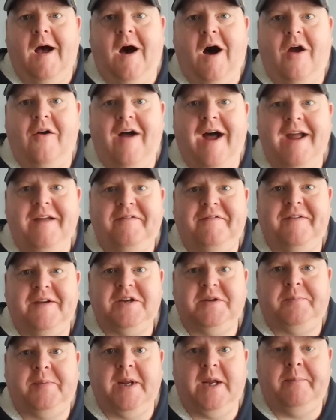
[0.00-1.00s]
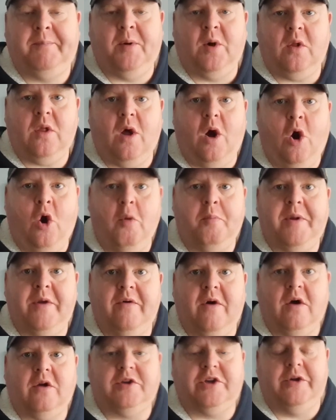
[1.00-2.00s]
Alright fish people, hope
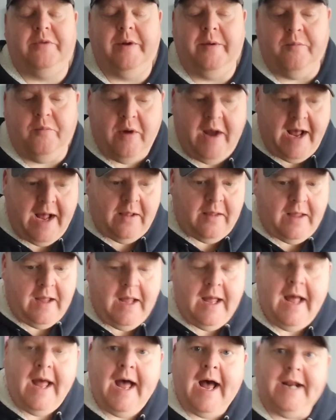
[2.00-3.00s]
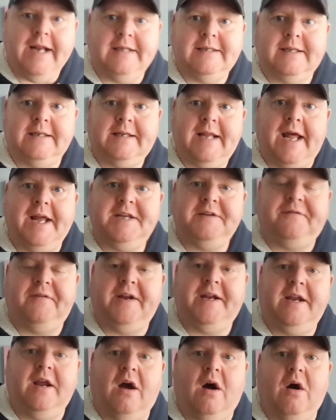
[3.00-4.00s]
you're all doing well, and in today's
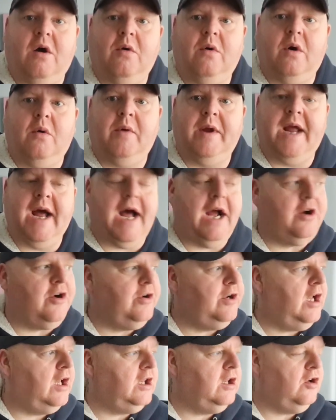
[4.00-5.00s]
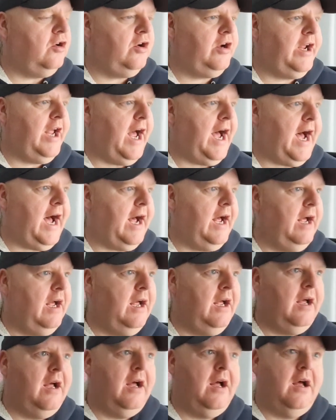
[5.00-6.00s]
video we are going to look at
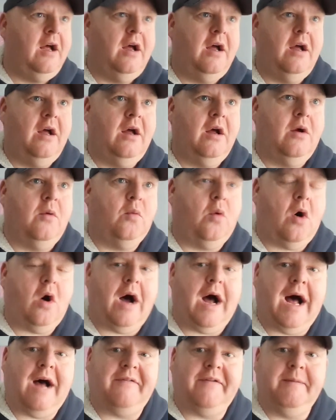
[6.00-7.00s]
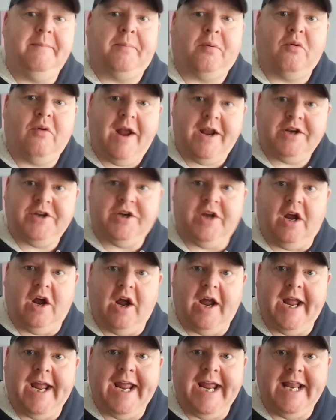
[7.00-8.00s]
what having
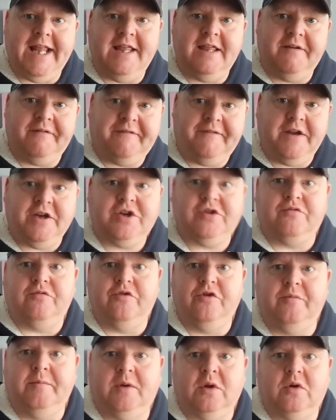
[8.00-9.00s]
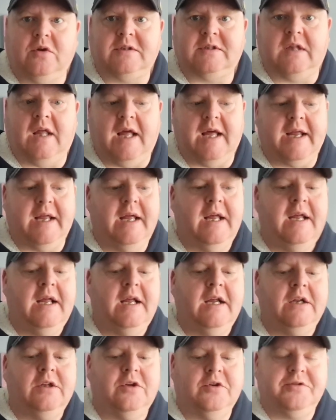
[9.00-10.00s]
pressure in the fish room looks like.
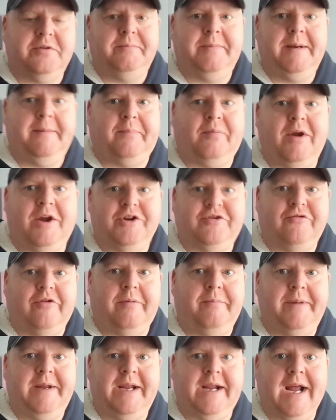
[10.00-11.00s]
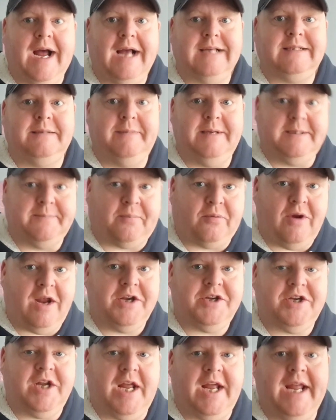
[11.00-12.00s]
Doesn't mean pressure on me guys, it means
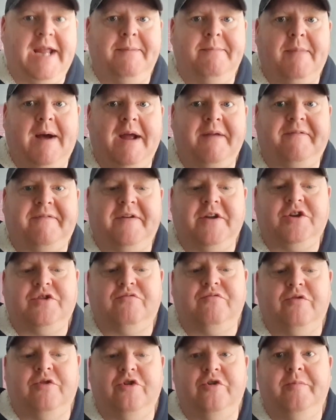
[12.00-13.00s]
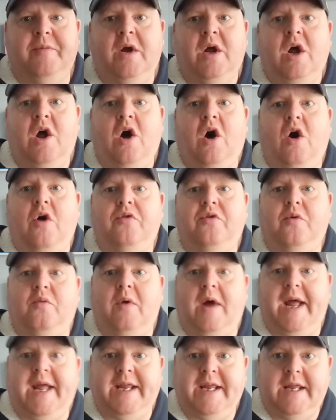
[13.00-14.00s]
pressure in my fish room on the
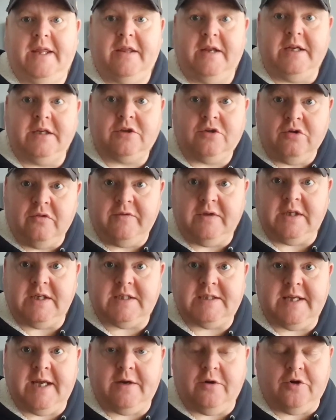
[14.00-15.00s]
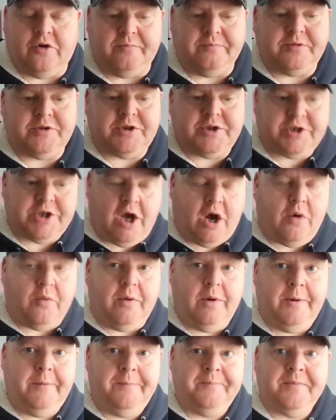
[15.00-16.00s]
way that it's currently set up.
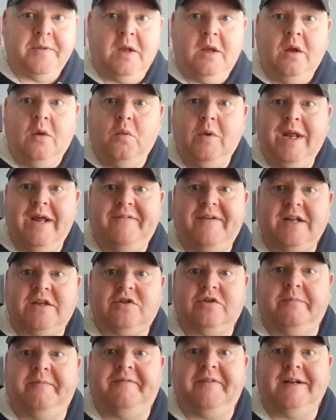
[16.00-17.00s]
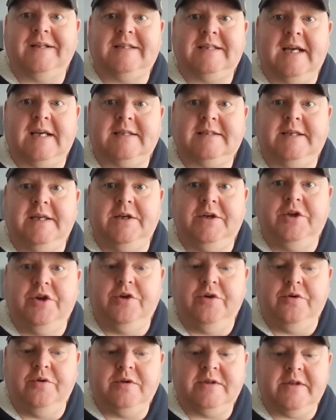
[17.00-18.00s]
So we have had some fantastic
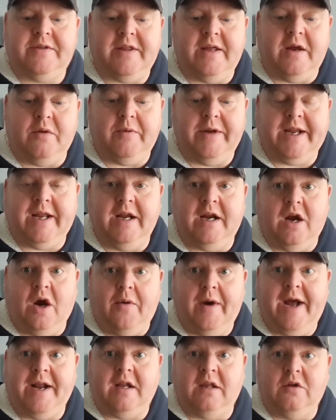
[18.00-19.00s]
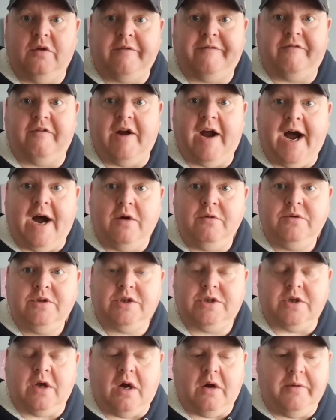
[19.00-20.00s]
news that we can go ahead and look for a
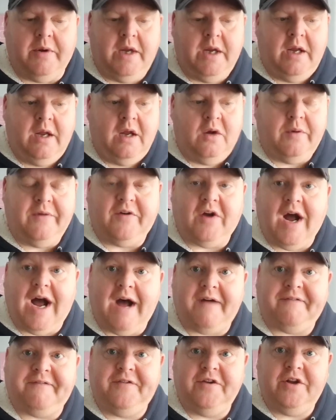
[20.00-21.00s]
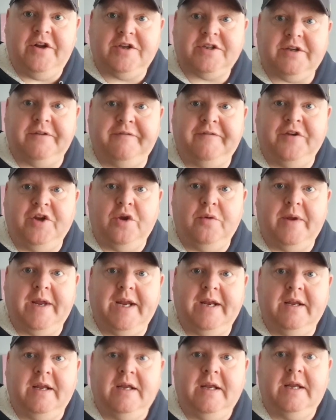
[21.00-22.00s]
house. So we've got our first
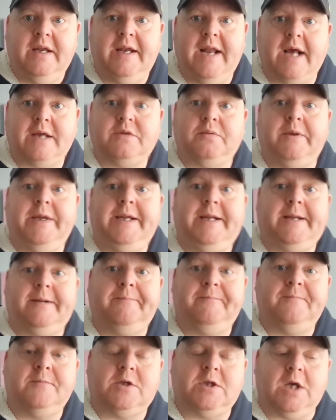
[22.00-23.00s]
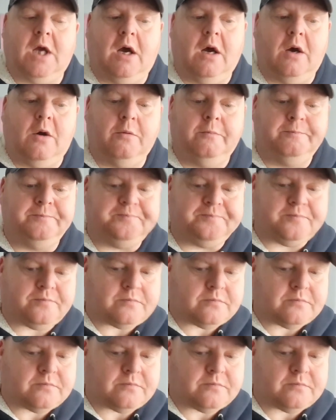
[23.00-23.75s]
viewing next week. So